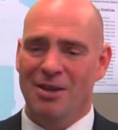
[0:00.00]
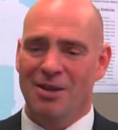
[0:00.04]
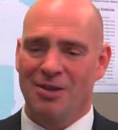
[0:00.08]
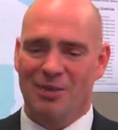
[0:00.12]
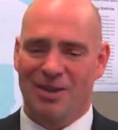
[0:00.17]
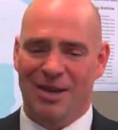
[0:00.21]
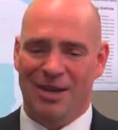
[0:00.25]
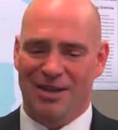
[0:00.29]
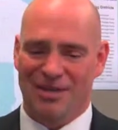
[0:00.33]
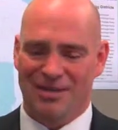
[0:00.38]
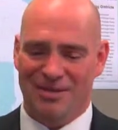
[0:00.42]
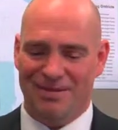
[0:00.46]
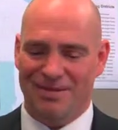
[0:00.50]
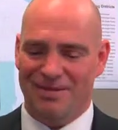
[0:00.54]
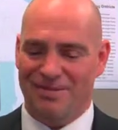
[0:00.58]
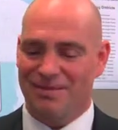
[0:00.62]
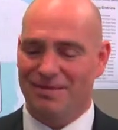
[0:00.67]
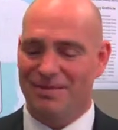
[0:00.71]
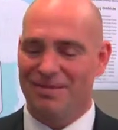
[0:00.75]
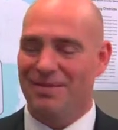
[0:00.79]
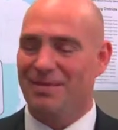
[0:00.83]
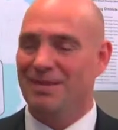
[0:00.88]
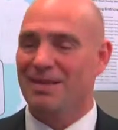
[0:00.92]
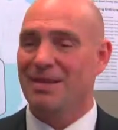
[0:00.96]
Well,
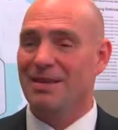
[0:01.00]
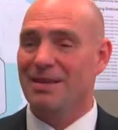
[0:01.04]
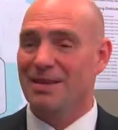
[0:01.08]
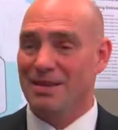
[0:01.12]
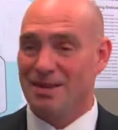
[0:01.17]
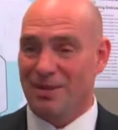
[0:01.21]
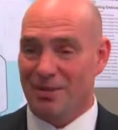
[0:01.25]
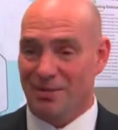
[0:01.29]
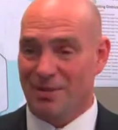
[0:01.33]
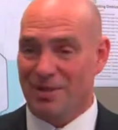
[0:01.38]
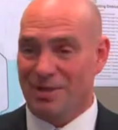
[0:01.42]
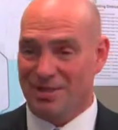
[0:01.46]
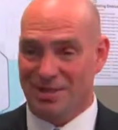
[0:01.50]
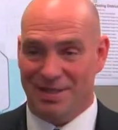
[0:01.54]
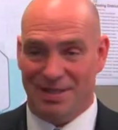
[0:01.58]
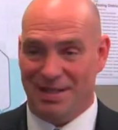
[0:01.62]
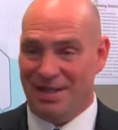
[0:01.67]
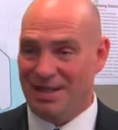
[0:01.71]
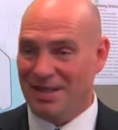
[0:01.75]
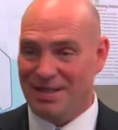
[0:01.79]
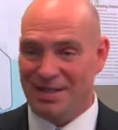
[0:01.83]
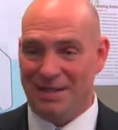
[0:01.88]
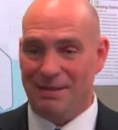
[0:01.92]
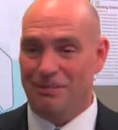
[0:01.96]
there was
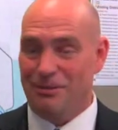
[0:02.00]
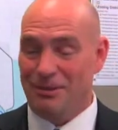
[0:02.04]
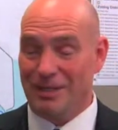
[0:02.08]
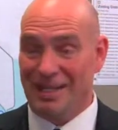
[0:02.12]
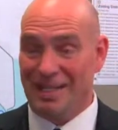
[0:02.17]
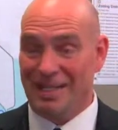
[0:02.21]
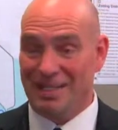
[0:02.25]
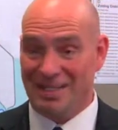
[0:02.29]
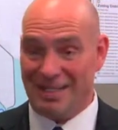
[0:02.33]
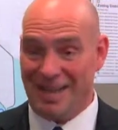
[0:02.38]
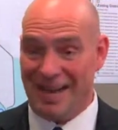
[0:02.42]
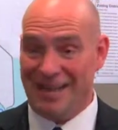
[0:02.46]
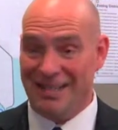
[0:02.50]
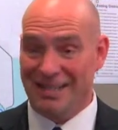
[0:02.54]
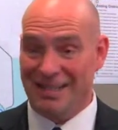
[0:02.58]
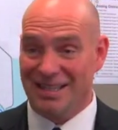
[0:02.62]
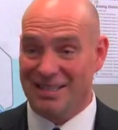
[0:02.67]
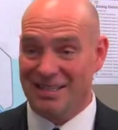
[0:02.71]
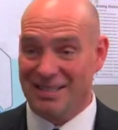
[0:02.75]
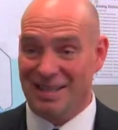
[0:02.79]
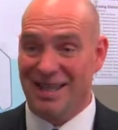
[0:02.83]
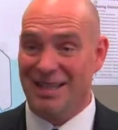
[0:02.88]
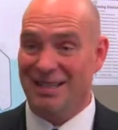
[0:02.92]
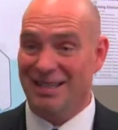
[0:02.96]
a complete
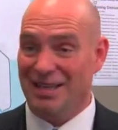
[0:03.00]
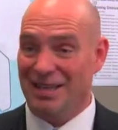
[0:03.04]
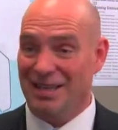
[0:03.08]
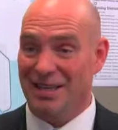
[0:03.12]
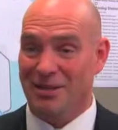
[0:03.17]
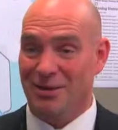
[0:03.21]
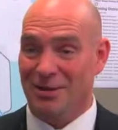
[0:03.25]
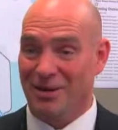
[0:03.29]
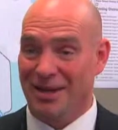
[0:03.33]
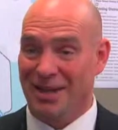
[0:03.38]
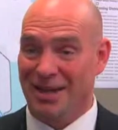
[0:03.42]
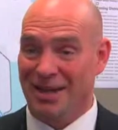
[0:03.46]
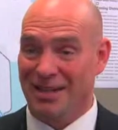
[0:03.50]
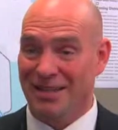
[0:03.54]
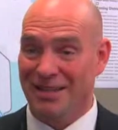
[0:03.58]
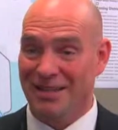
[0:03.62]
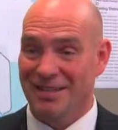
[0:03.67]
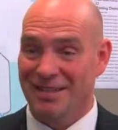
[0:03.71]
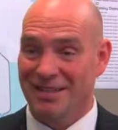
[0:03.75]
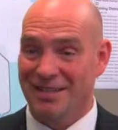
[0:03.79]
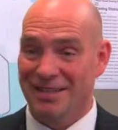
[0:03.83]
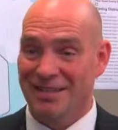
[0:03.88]
silence on the other end.